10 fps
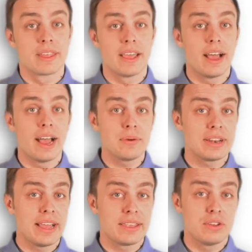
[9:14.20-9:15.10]
I would
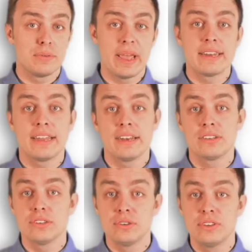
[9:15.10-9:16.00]
like you to pay
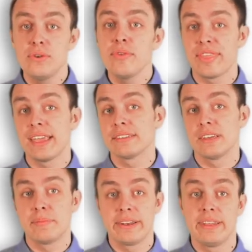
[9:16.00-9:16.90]
attention to 2 things
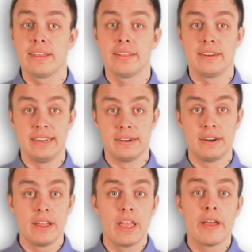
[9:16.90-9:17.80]
in particular here.
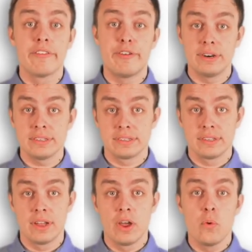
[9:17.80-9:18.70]

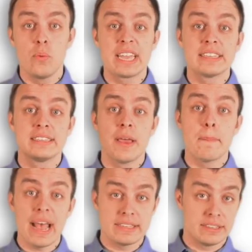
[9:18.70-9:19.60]
First, we can see a
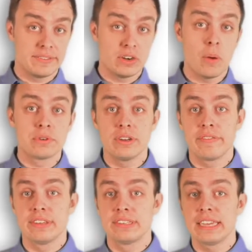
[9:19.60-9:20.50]
massive adoption
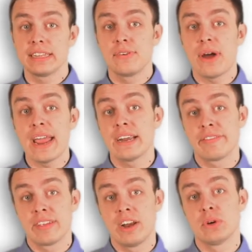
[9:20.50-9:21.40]
of the signal right
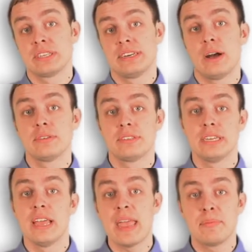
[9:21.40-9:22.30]
after it was announced
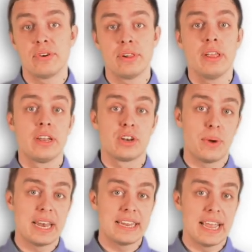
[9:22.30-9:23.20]
in April
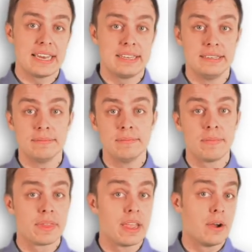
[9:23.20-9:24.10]
2018,
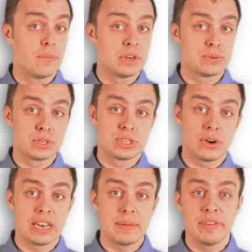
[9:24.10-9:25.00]
which was
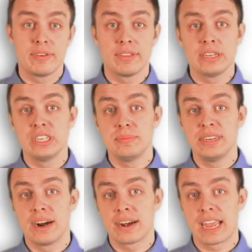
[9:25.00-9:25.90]
shortly before the
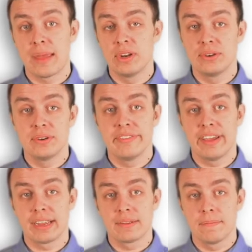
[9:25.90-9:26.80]
GDPR came into effect.